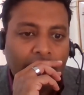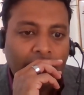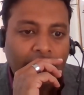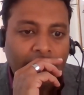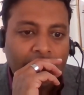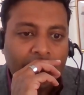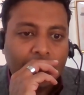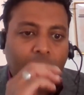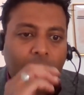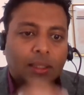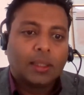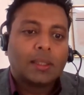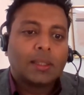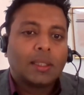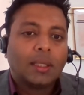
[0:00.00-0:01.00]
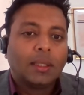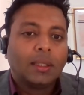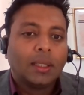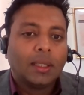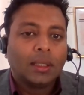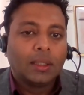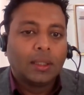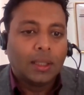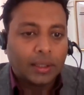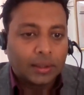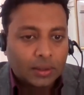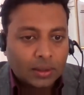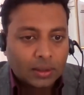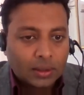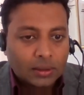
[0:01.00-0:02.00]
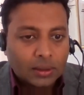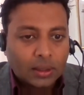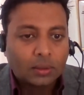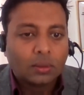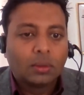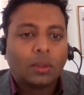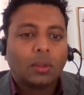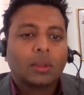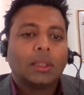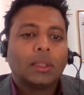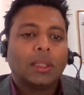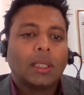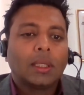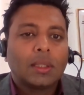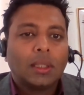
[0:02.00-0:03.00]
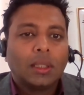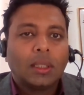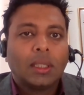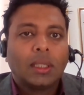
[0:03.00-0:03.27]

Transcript: He's a senior lecturer now, Dr. Nazri.